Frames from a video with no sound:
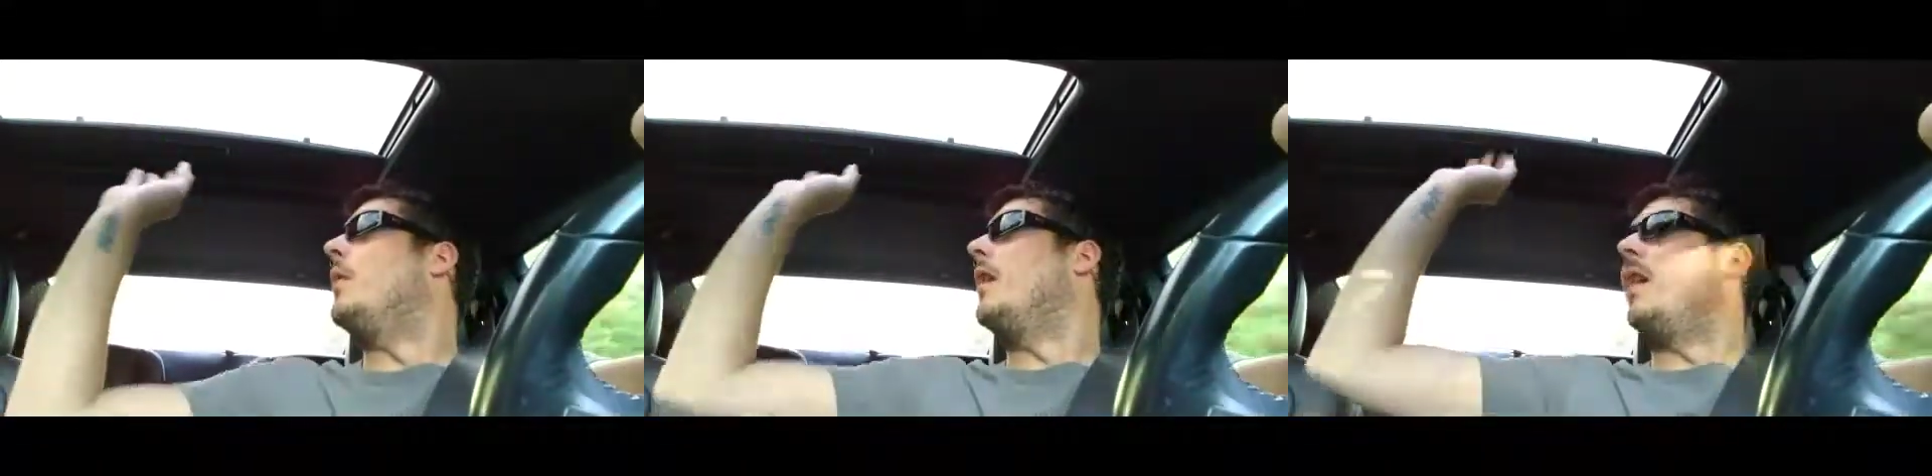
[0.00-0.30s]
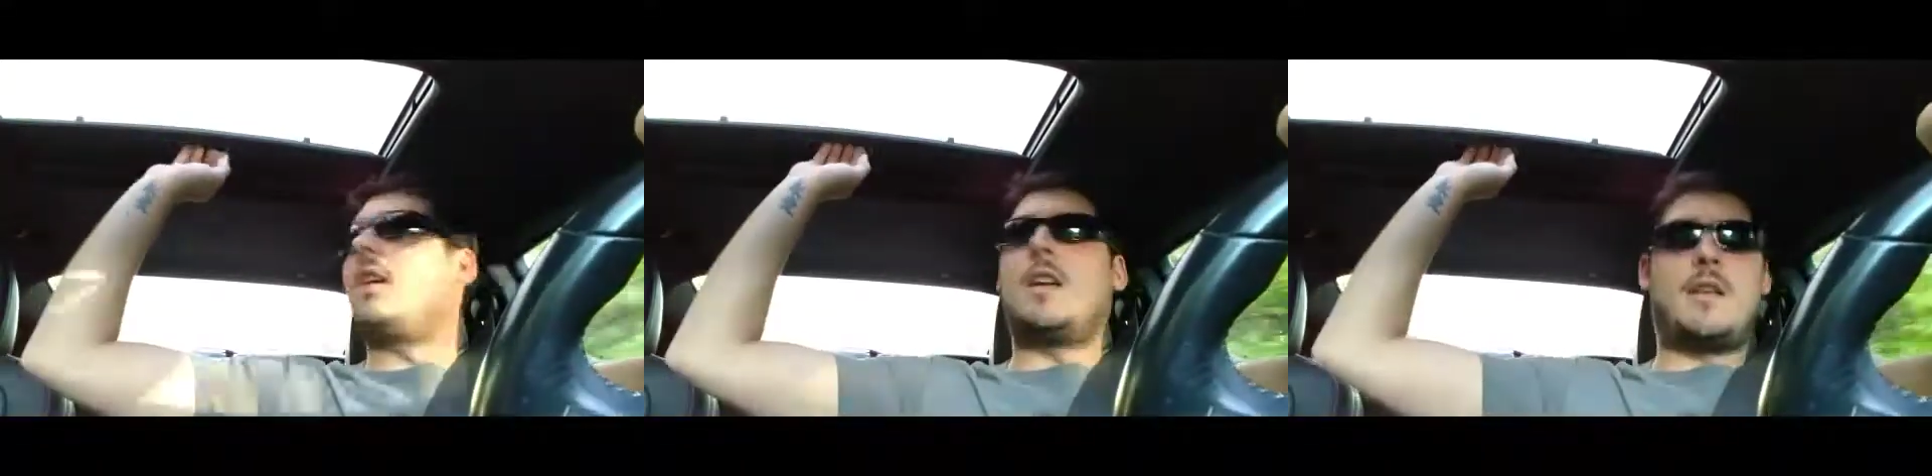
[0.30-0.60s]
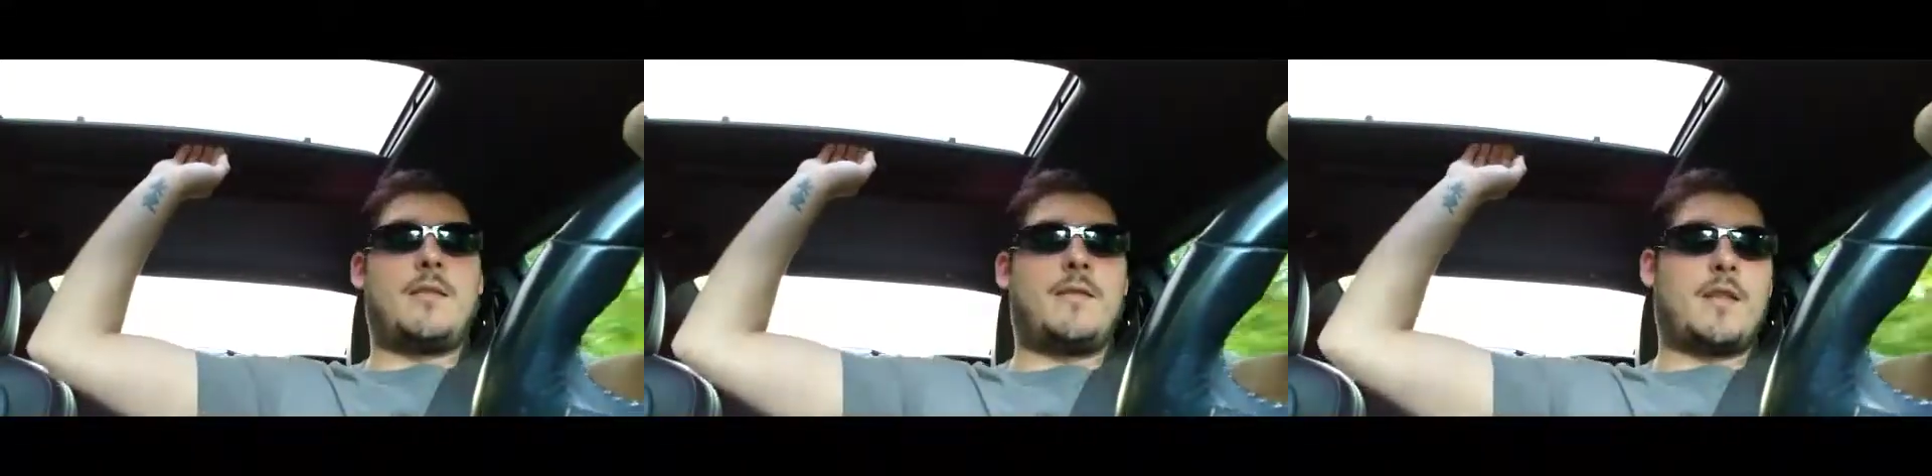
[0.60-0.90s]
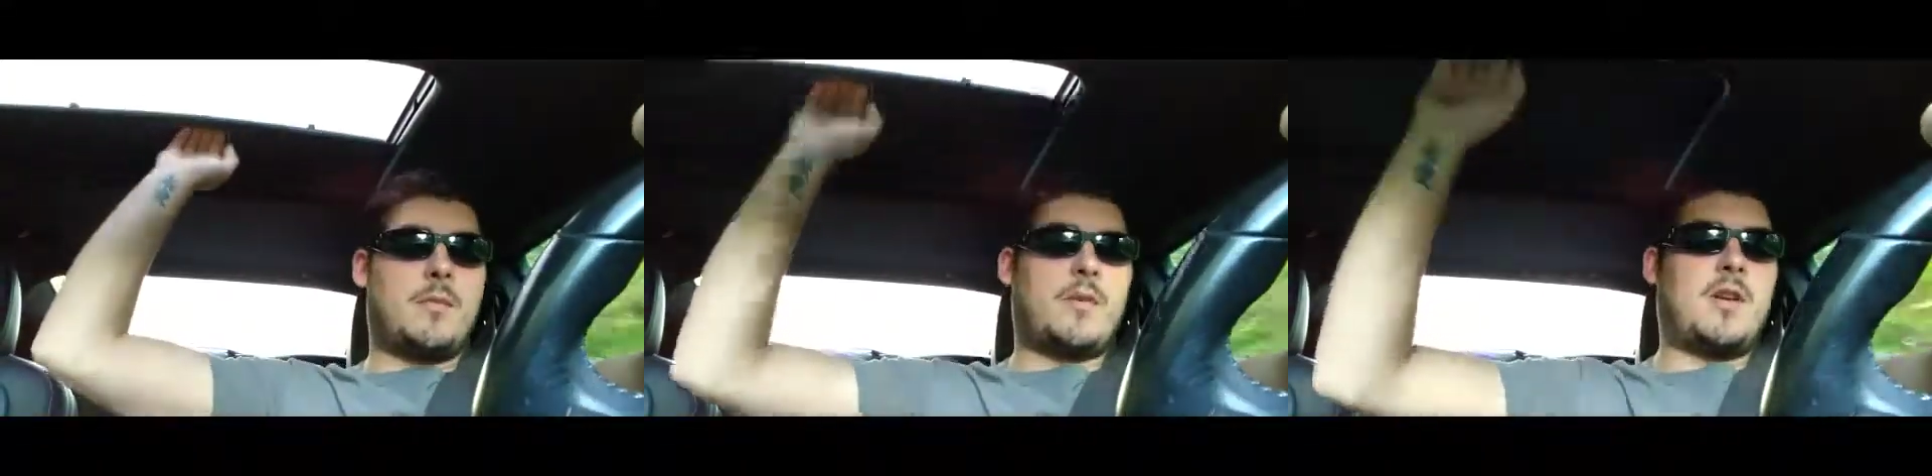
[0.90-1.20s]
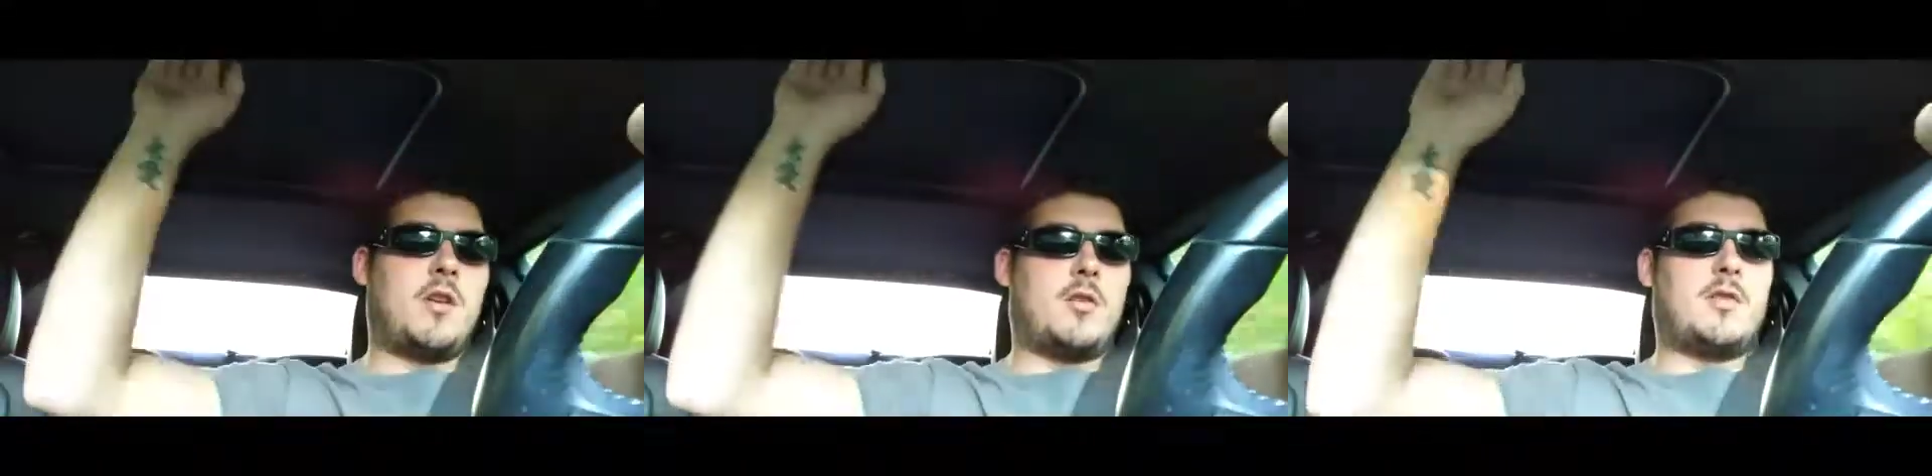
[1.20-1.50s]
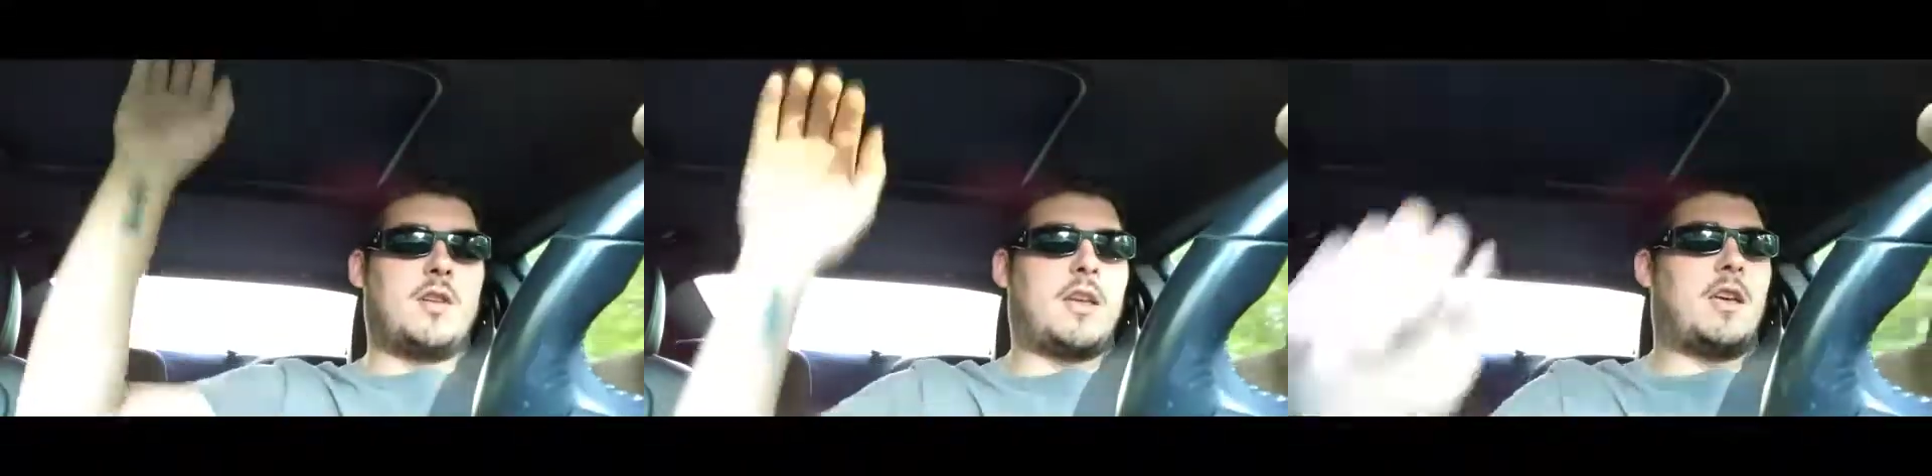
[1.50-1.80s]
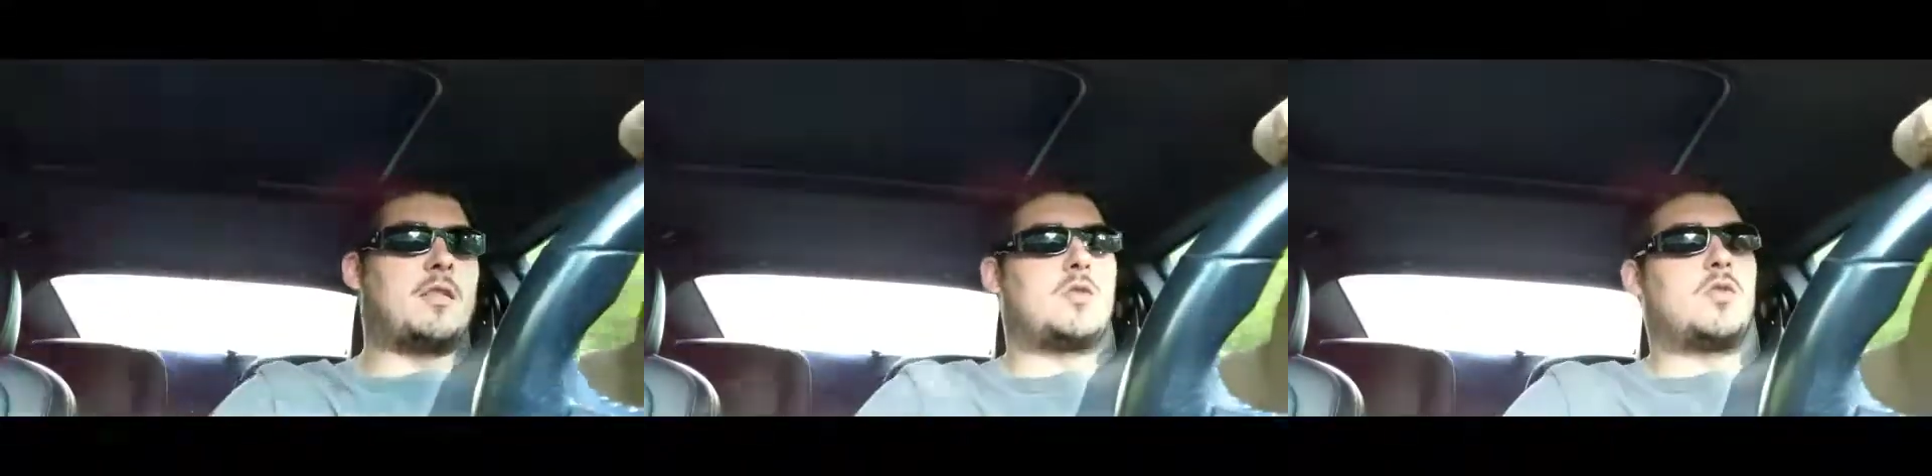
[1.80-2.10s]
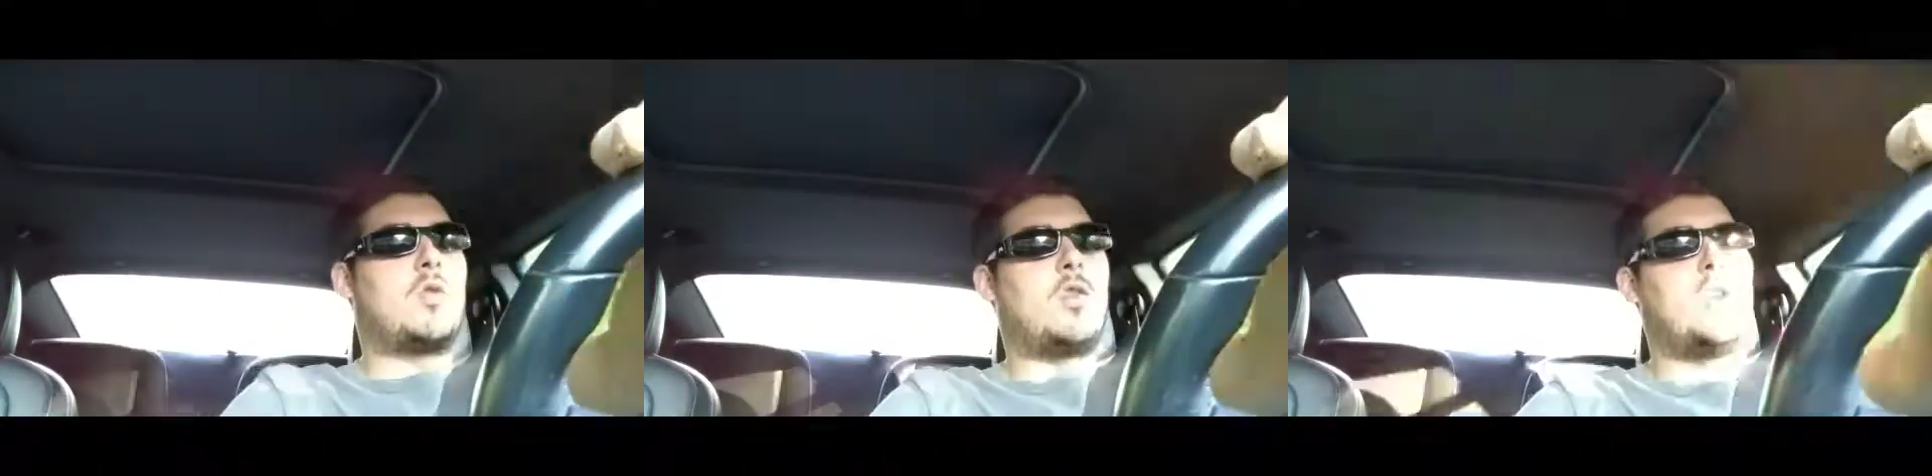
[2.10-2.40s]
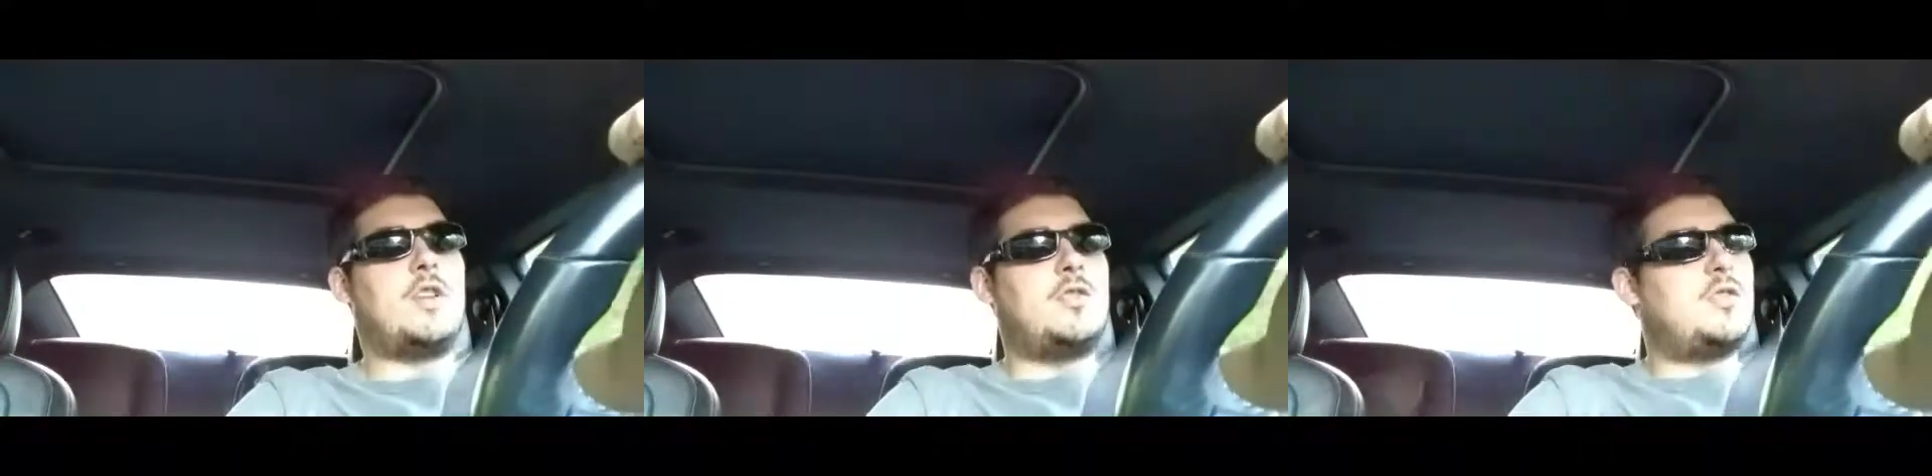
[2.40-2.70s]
We have the Camaro dug out of storage,